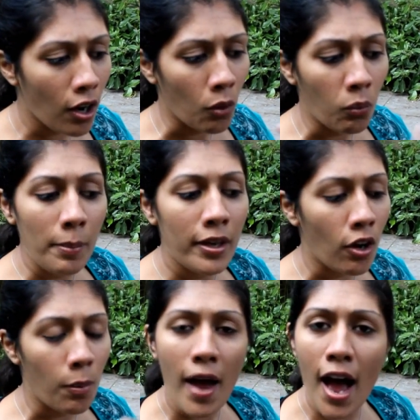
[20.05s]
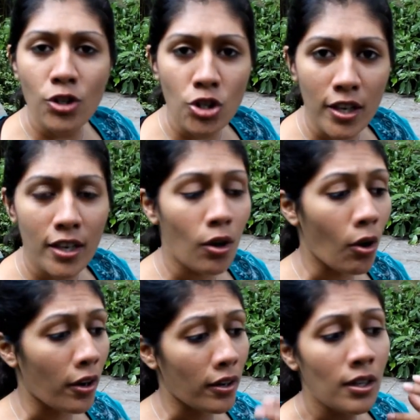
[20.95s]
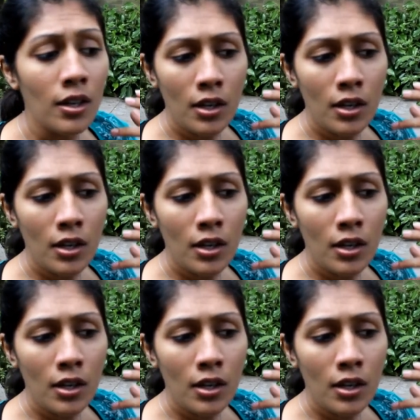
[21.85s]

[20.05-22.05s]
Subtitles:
are women, are passionate, are